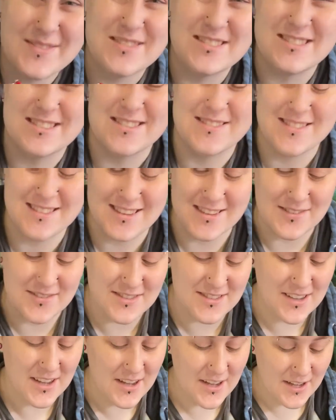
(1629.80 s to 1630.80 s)
was so
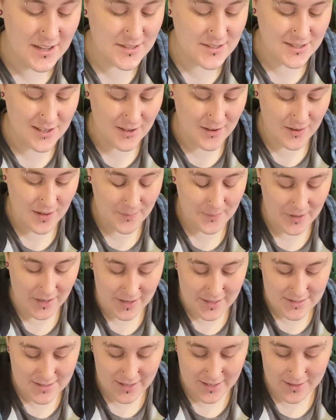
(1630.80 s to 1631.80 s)
close. So I'm
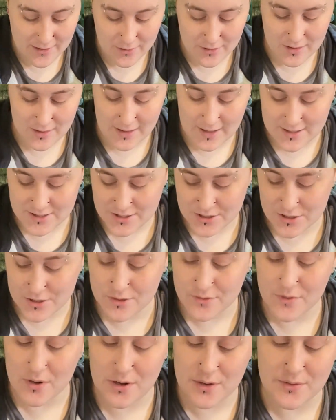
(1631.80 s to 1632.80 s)
gonna take out the last
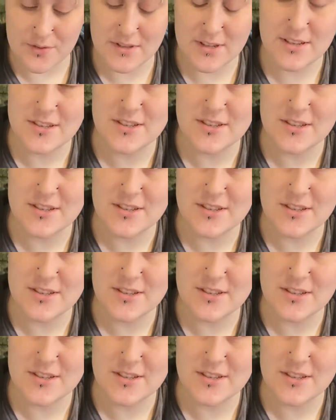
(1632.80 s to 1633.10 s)
2 rows and